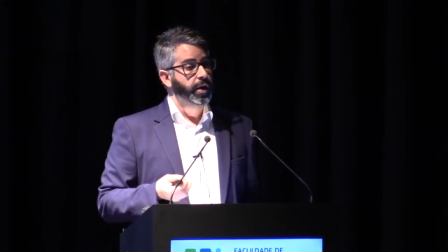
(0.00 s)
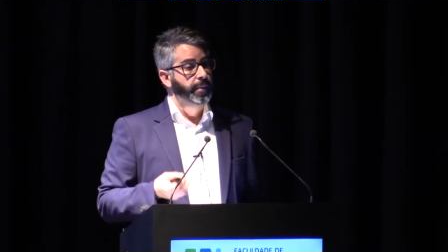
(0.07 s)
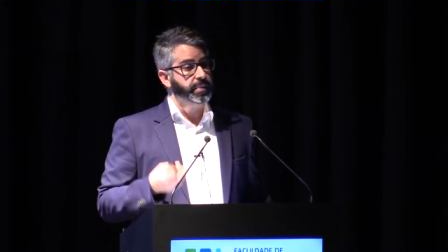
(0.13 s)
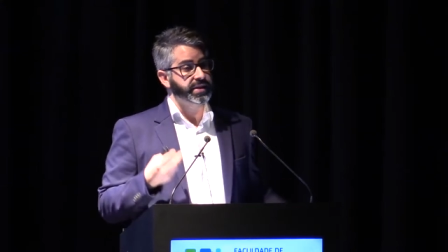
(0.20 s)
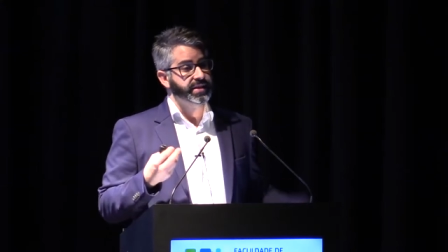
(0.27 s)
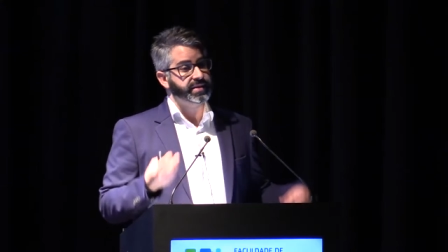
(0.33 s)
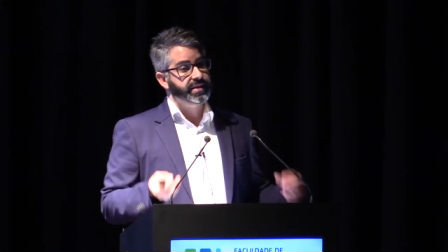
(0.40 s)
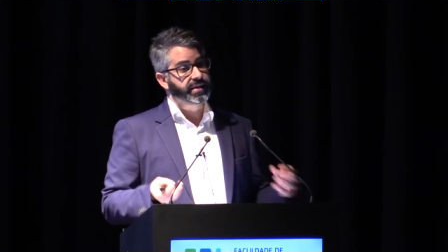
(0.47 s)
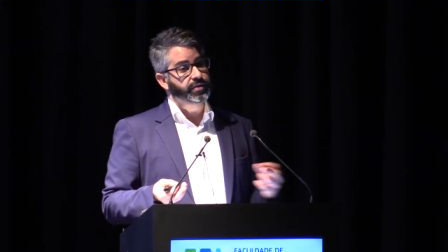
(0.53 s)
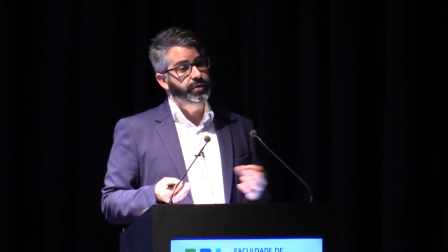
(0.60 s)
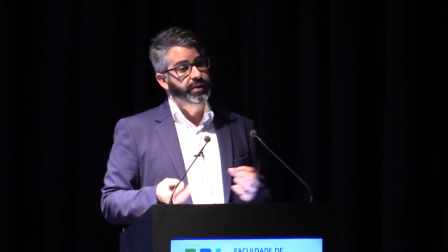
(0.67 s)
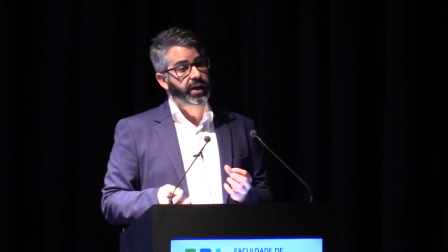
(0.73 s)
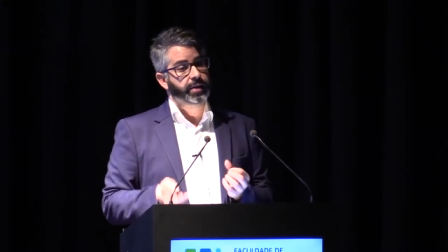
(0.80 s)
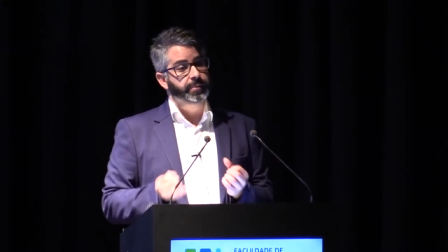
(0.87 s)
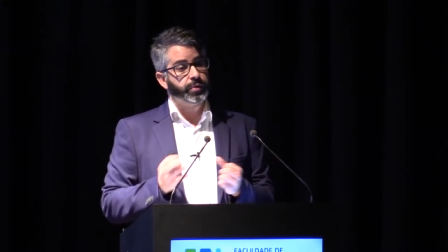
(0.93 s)
persistent
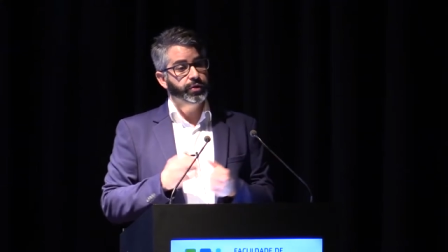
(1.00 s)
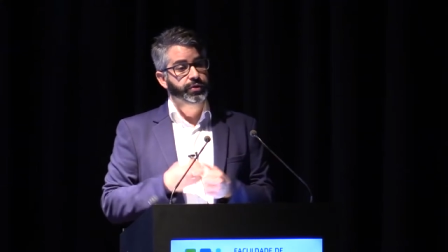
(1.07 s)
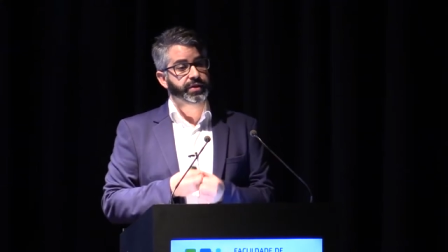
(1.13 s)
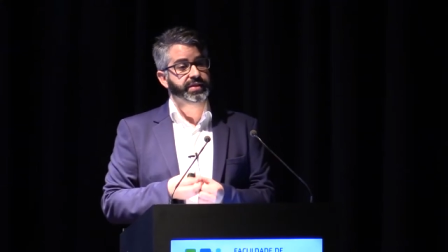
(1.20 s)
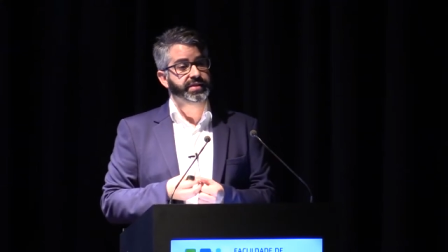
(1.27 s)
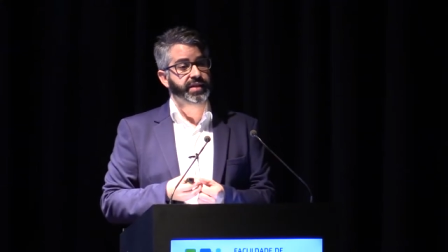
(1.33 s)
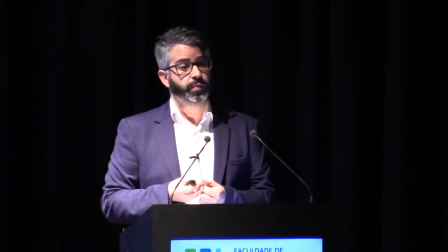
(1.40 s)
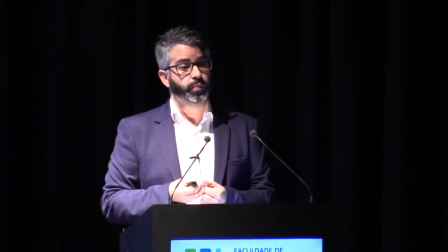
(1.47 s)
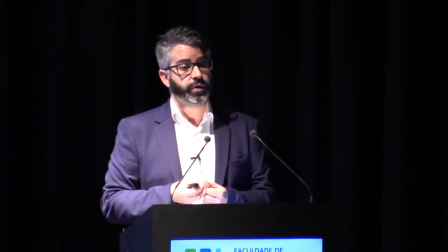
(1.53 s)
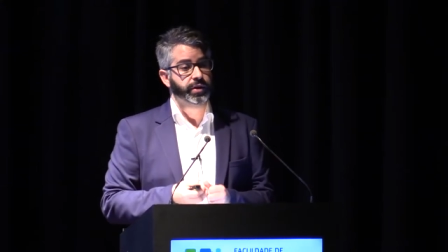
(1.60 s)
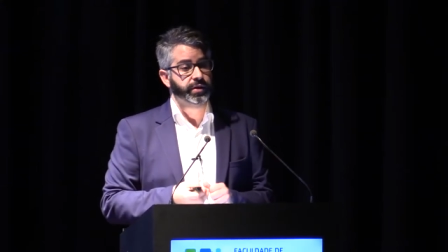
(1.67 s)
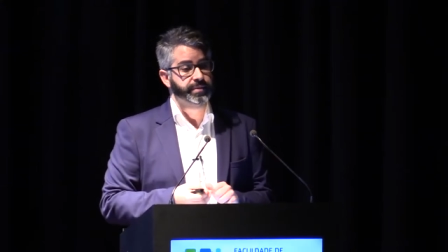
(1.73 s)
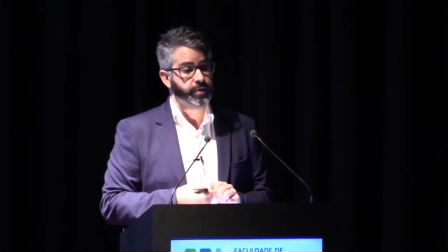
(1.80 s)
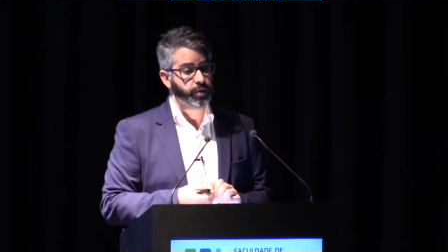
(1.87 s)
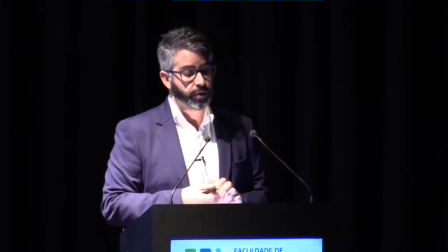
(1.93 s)
organic pollutants that were
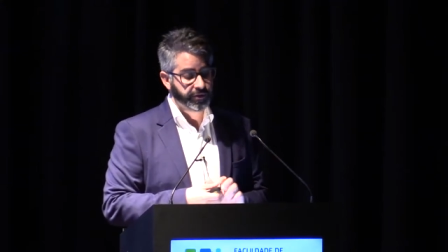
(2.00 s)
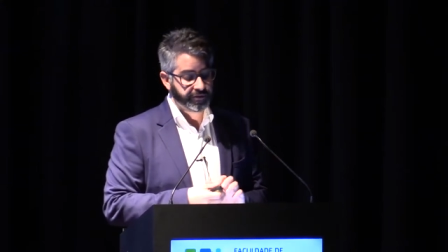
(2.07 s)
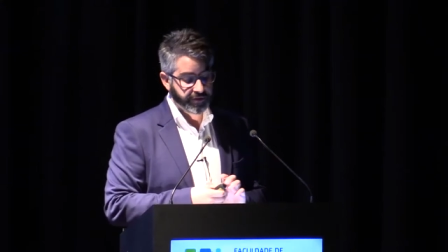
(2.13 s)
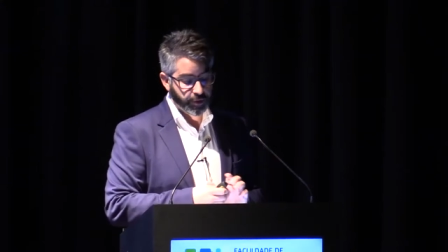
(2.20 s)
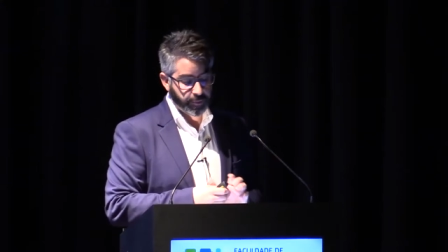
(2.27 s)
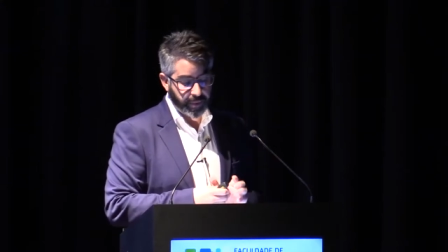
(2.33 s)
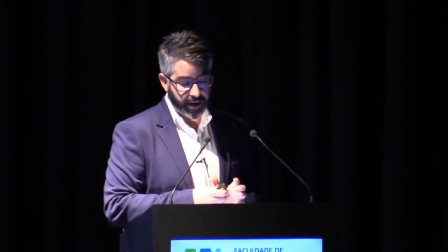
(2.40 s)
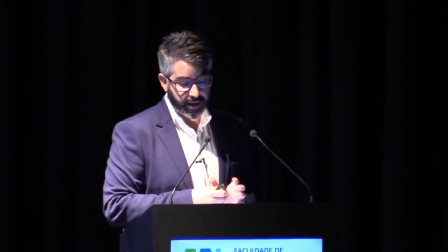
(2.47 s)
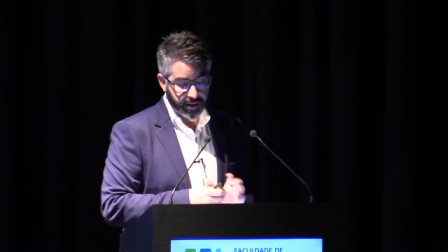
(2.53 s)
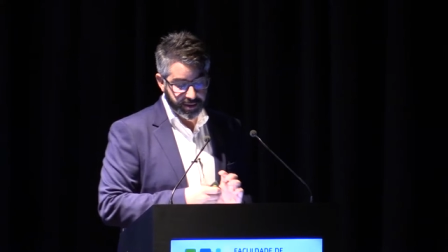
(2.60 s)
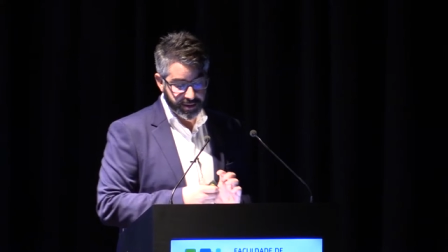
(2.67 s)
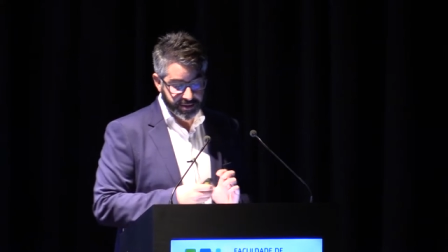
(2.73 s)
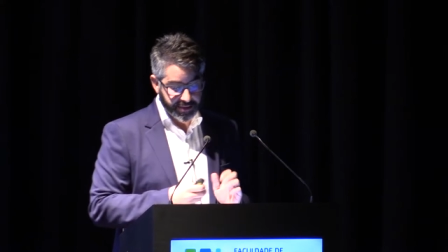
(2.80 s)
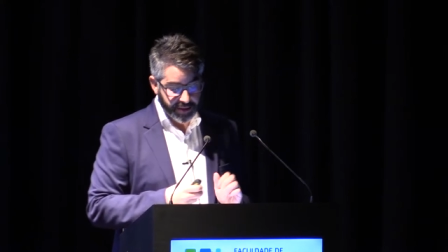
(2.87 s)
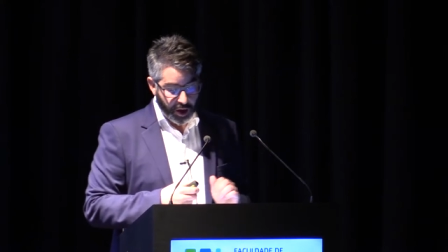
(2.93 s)
absorbed to
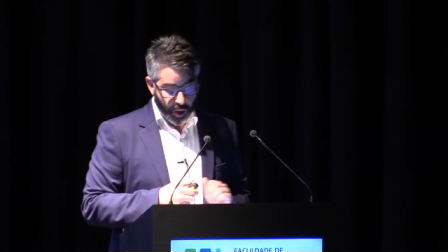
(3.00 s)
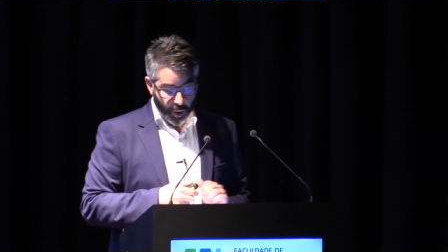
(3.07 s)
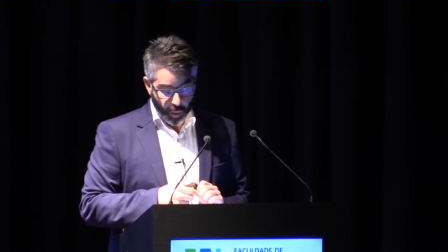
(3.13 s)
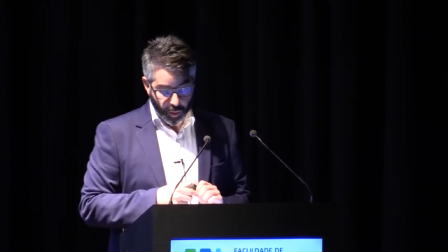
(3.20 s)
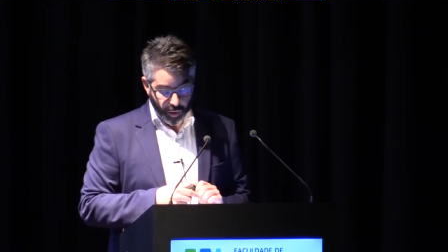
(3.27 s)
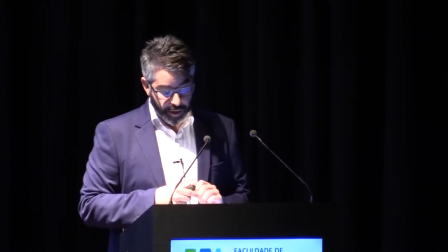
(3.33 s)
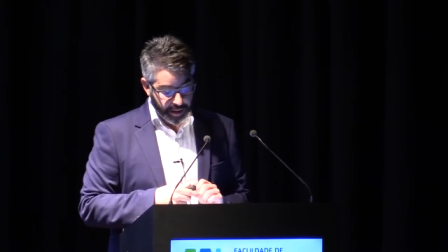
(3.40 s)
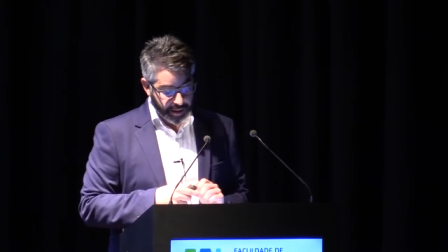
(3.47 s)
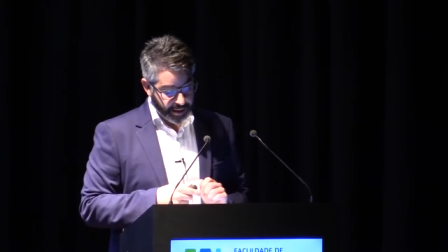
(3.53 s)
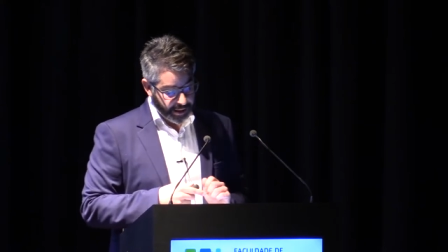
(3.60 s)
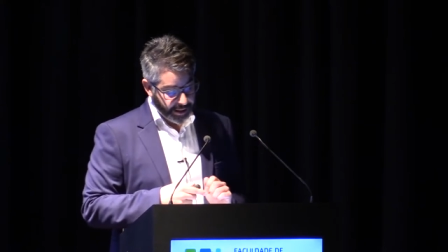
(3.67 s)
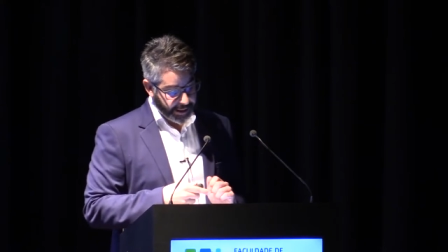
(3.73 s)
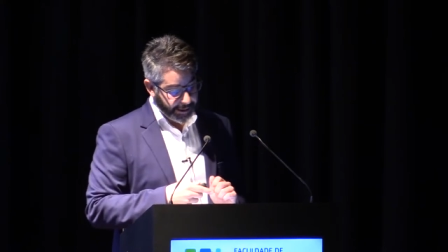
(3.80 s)
pellets, or